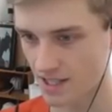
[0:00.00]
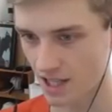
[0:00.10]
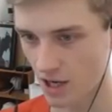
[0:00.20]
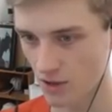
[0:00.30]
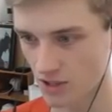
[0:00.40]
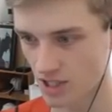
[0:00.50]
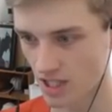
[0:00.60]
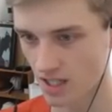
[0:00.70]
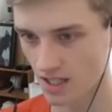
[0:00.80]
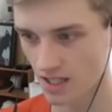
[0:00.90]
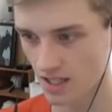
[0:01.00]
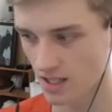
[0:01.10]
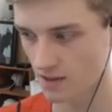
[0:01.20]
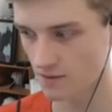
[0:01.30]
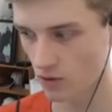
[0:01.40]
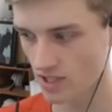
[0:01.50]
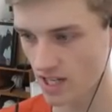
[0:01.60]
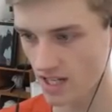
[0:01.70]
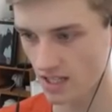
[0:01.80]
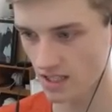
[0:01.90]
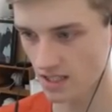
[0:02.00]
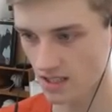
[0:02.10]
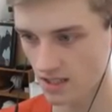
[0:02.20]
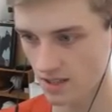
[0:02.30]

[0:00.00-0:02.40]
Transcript: close. 14.